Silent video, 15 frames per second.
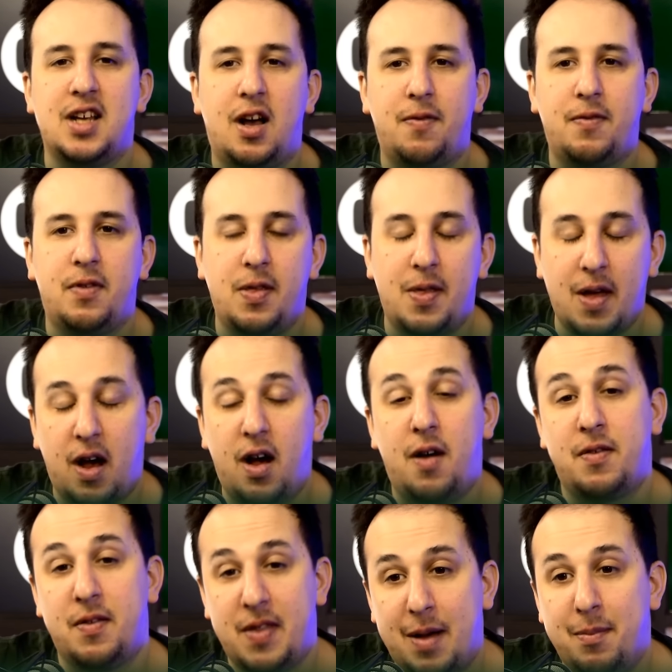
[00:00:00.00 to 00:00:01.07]
after the,
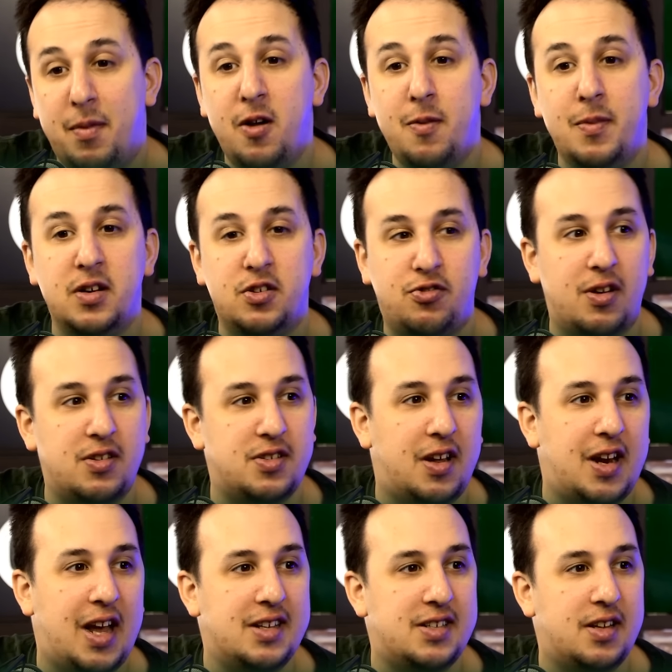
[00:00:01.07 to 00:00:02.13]
after that moment,
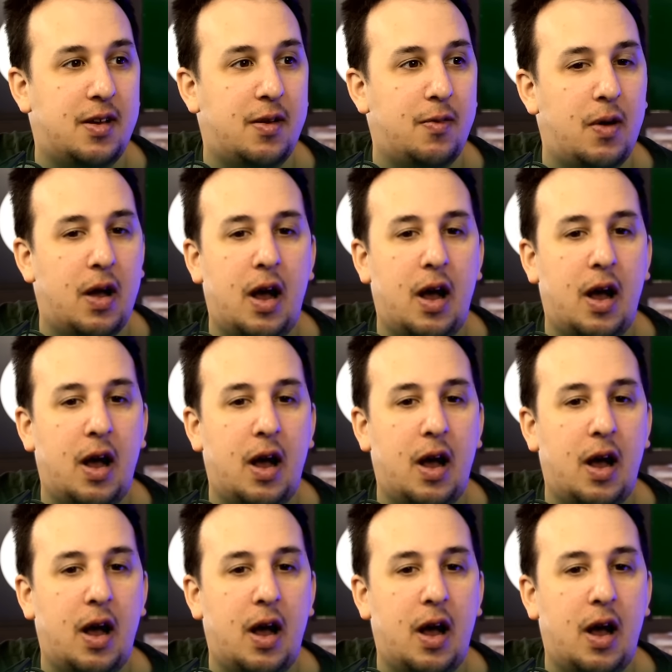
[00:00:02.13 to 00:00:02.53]
Trossard has a True.